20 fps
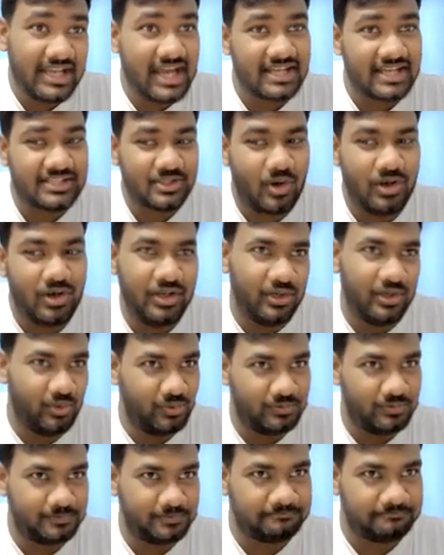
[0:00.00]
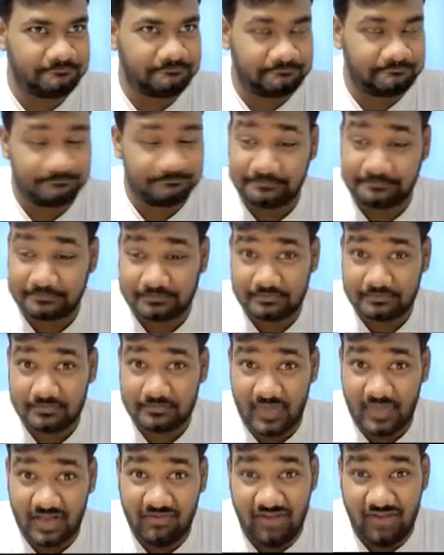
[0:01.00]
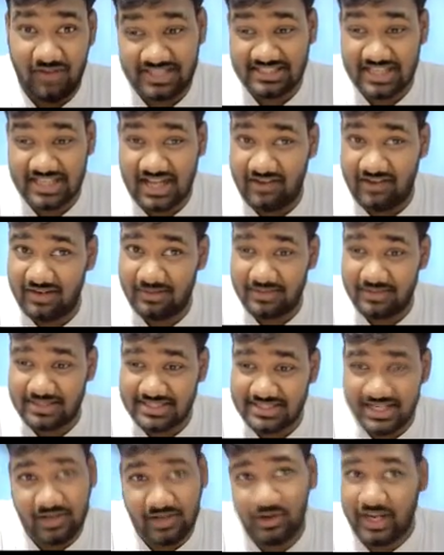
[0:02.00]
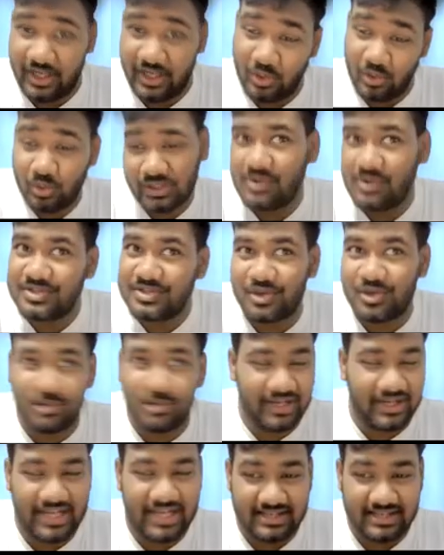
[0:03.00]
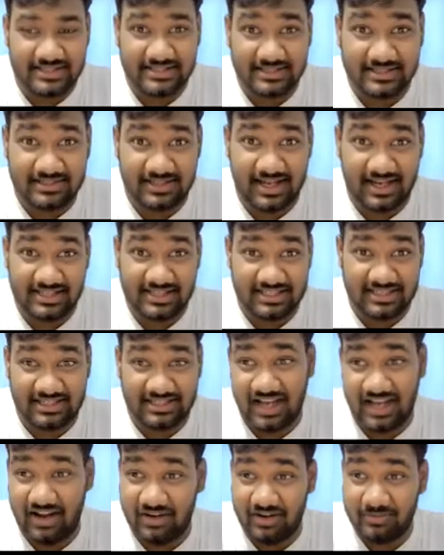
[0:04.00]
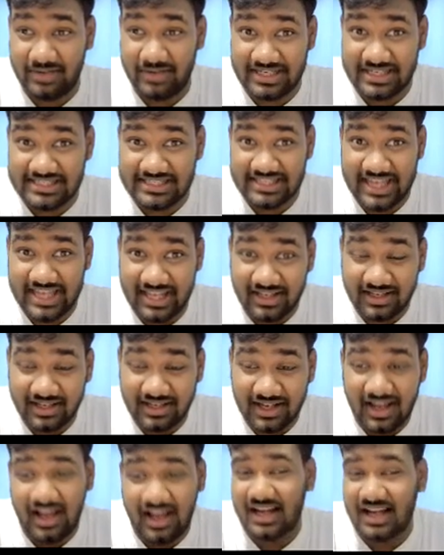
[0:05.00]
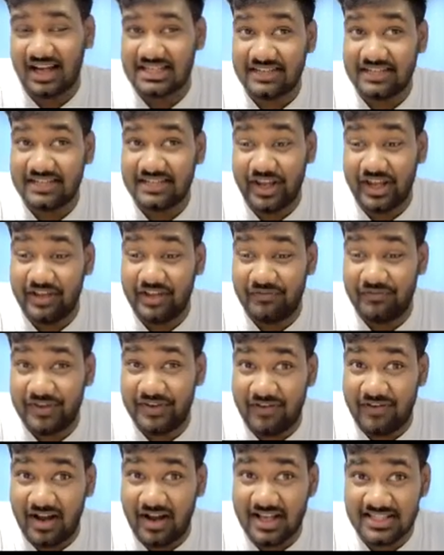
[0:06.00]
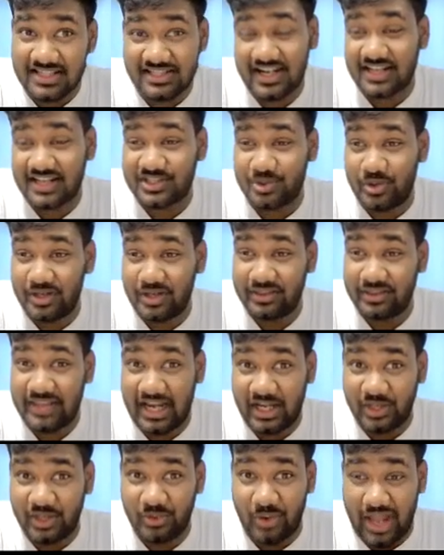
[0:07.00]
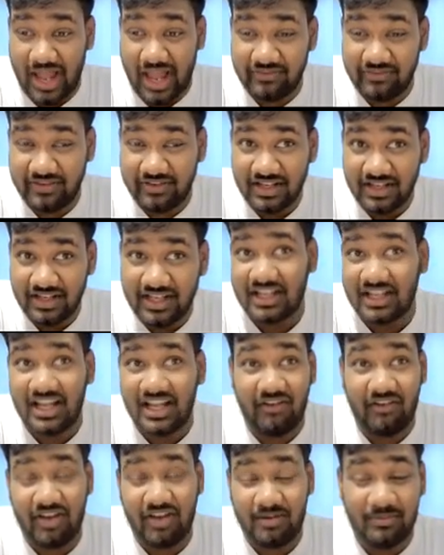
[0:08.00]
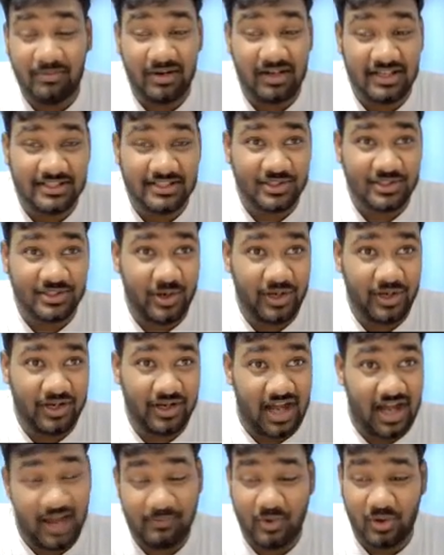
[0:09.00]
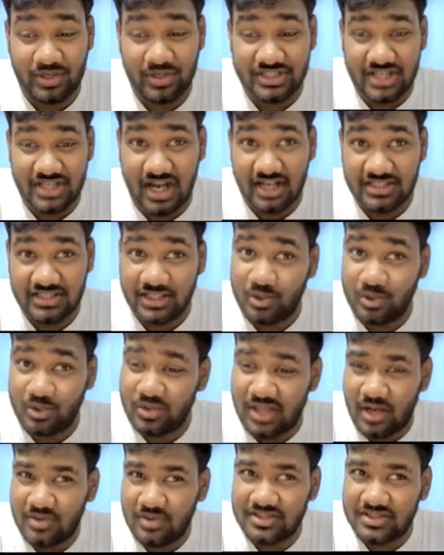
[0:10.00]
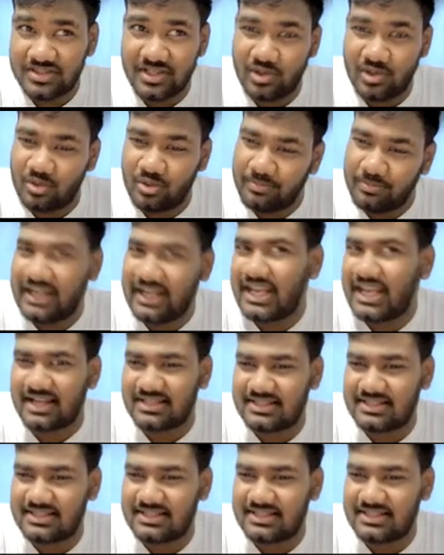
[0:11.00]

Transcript: tax on you. What is the government saying? Okay, 2,000 rupee tax. Arshad, government is saying, Arshad, for every fast track student that you have, government is going, I'm going to charge a 2,000 rupee tax.